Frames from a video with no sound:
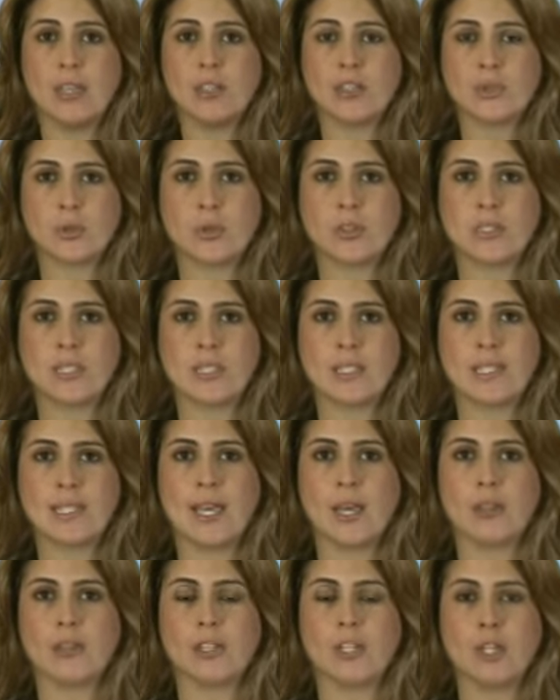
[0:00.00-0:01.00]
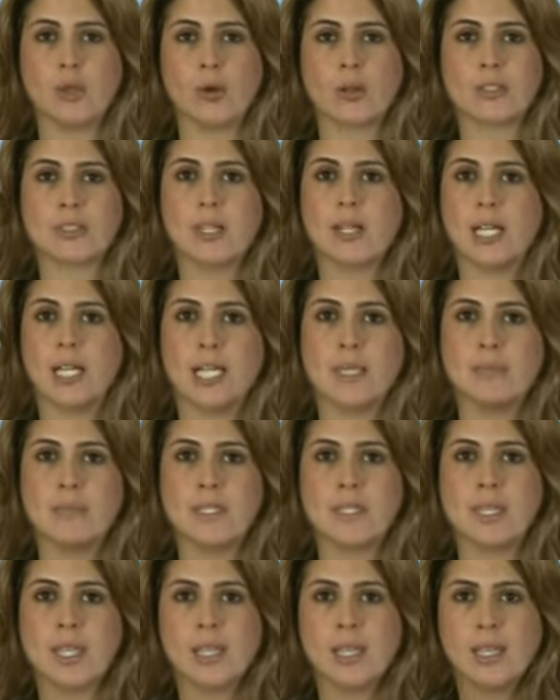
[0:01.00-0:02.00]
sources tell the New York
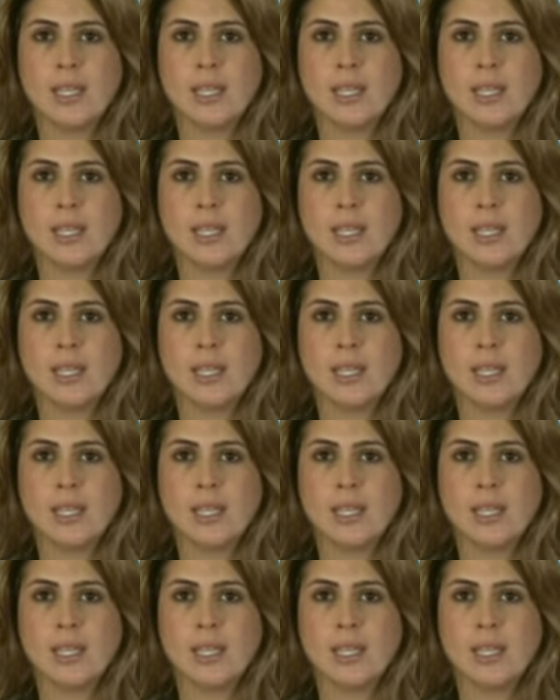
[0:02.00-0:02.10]
Times.